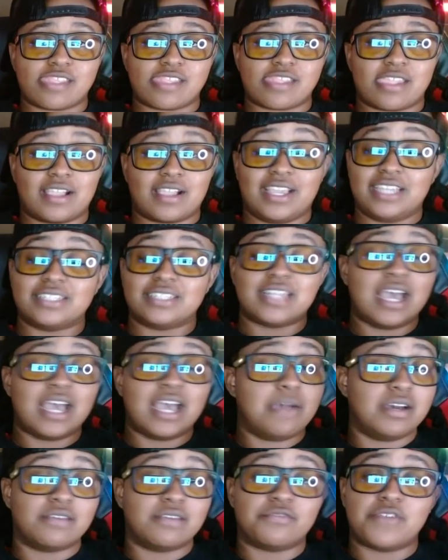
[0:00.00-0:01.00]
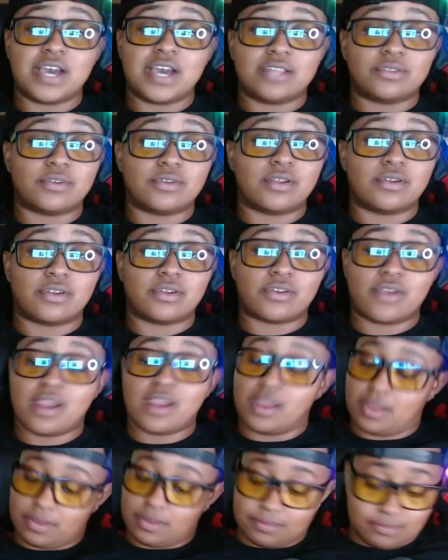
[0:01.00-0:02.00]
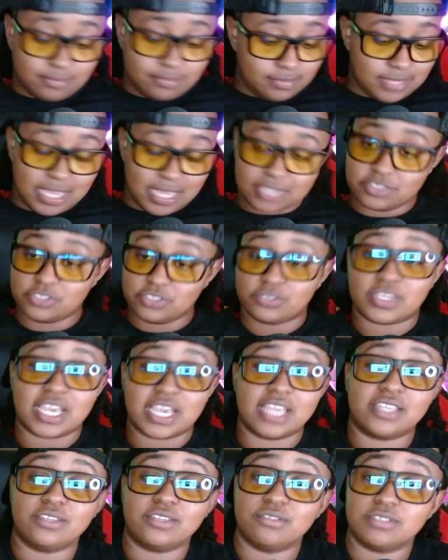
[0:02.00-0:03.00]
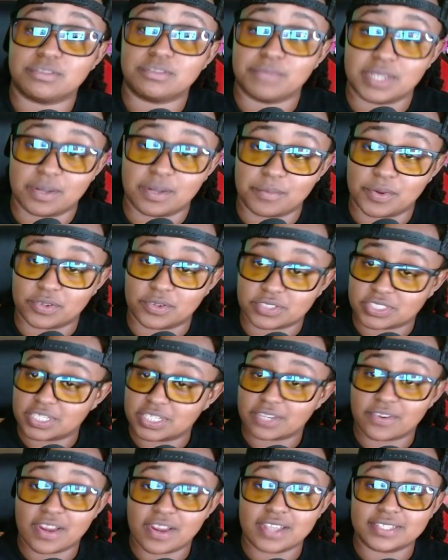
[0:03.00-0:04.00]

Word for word: And I'm unfollowed on the ground. You can't use me no more. Shit, crazy.